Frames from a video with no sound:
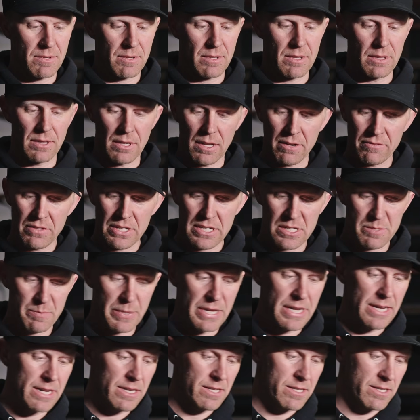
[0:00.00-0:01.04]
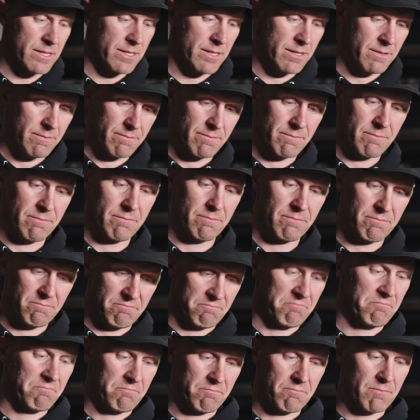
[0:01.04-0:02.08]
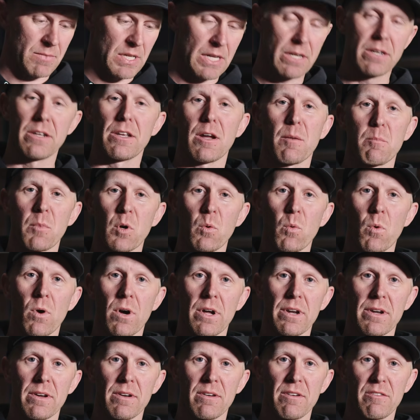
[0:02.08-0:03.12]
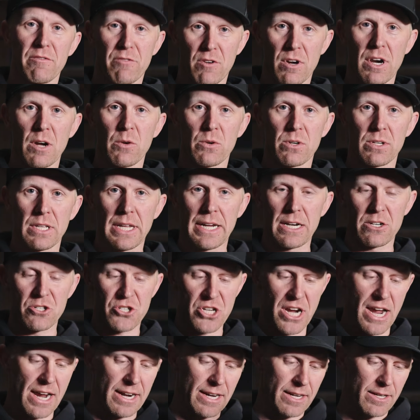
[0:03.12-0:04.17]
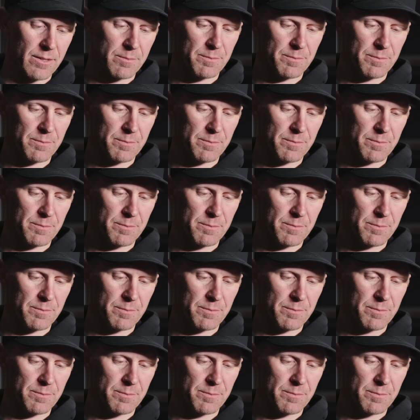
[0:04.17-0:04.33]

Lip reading: Love this piece. #1 for outer layer jacket.